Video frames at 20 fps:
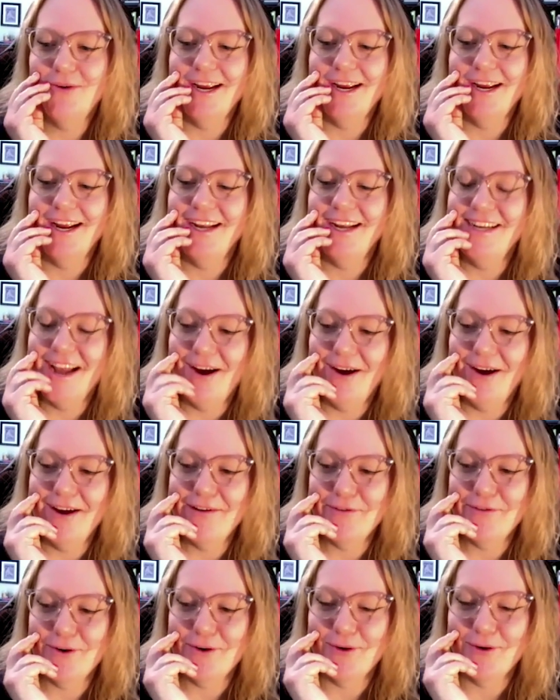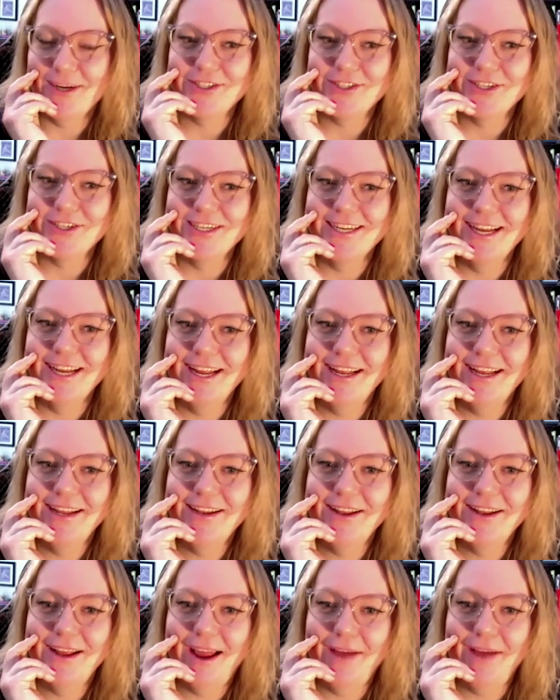now I have a question.
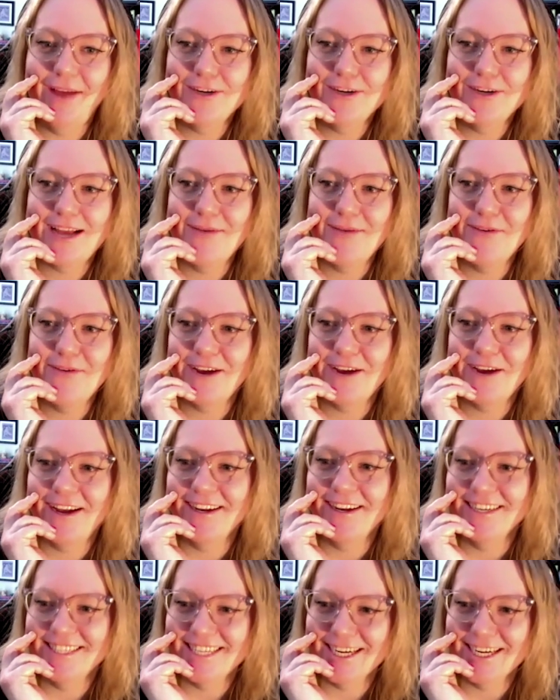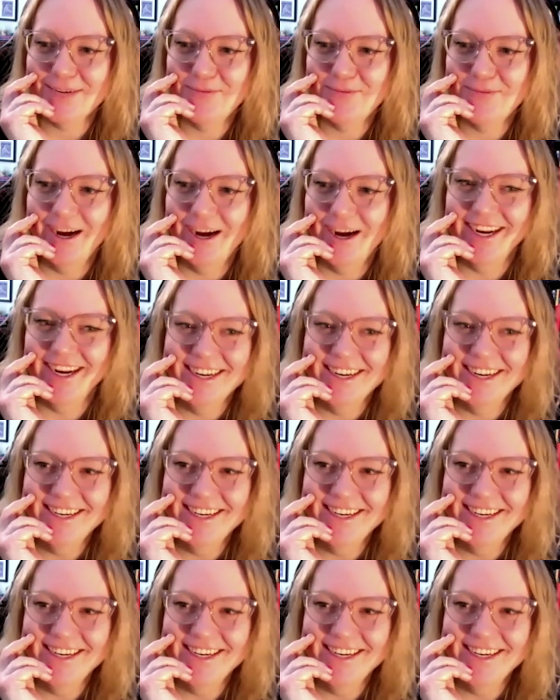Every time I've gotten a tick bite,